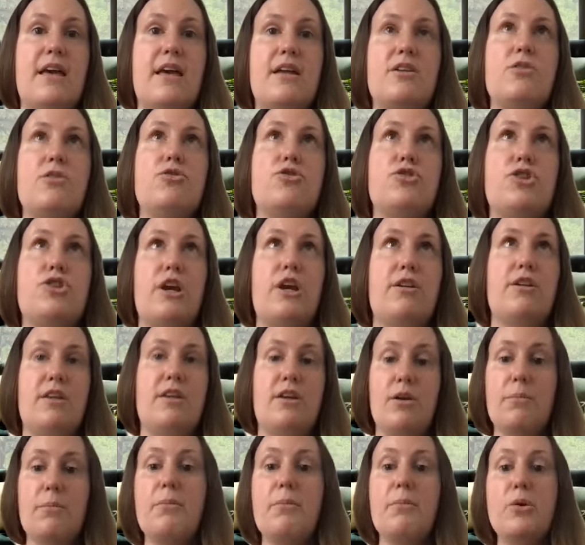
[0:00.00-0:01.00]
you share
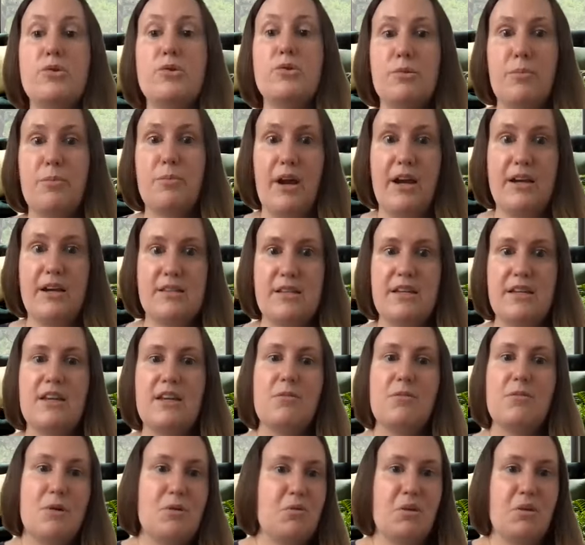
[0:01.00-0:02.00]
that are most surprising
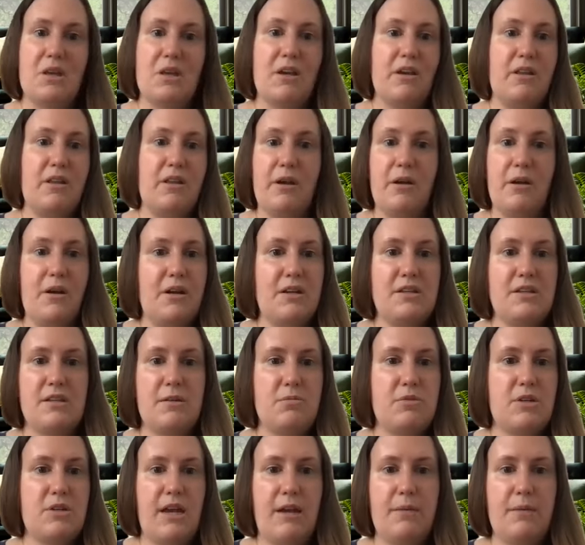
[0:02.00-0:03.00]
can be really hilarious
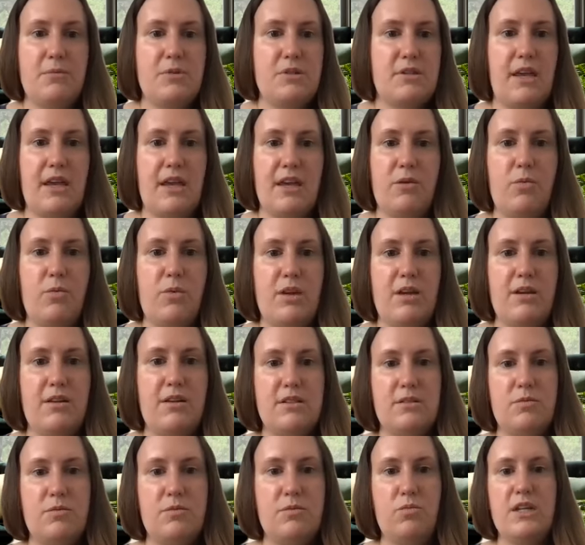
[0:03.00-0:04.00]
sometimes. Like
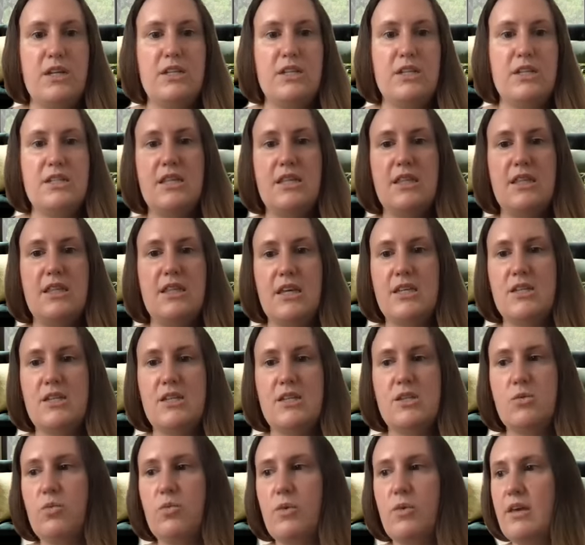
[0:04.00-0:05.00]
we did
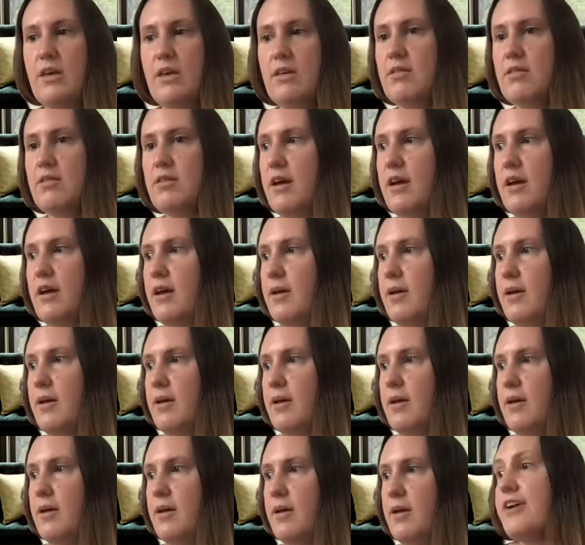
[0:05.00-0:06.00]
this with,
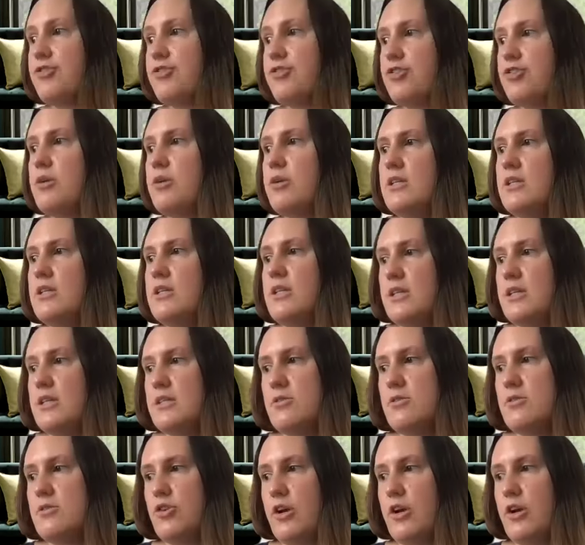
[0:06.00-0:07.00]
actually we did
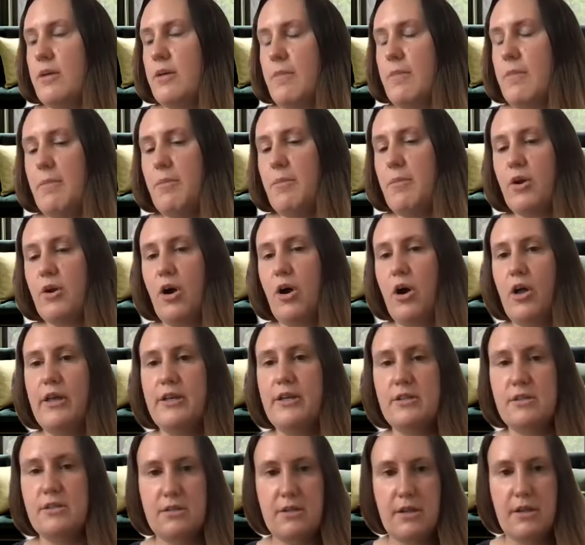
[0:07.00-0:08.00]
this during a member call
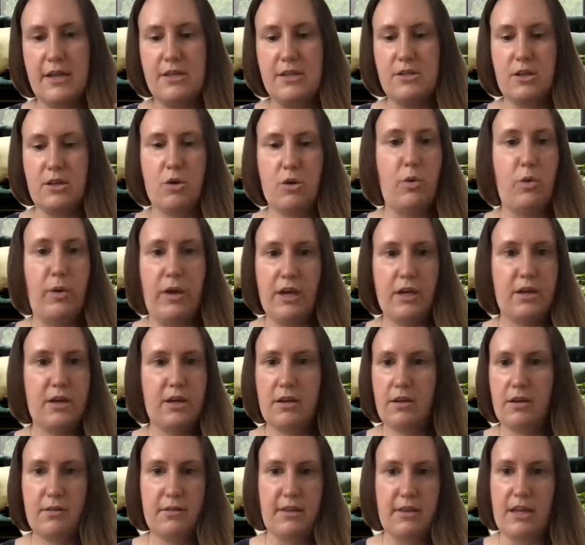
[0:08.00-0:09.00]
as a quick
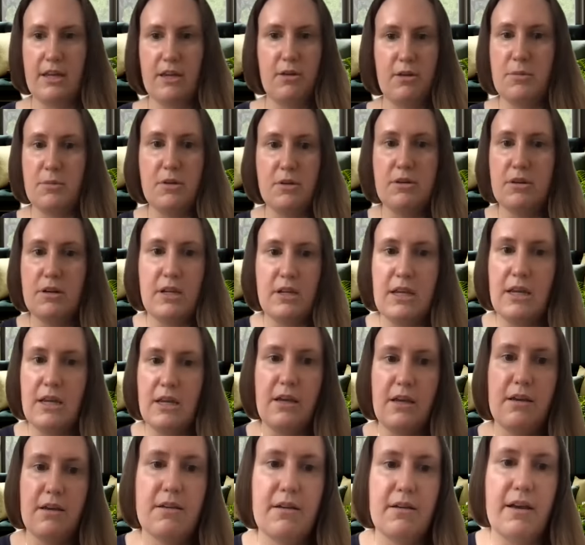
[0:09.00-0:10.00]
like
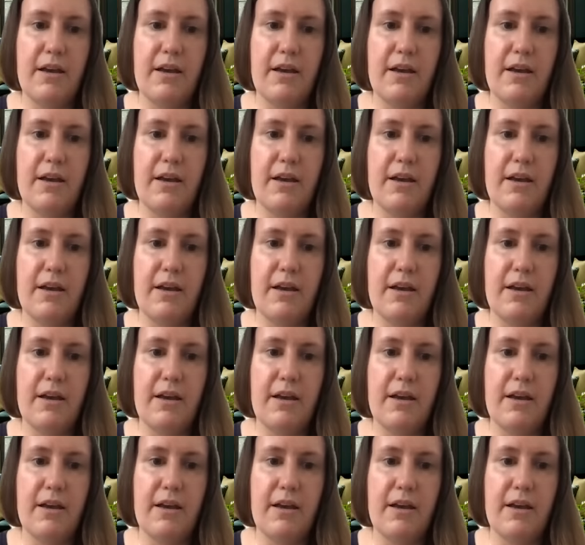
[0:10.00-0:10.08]
community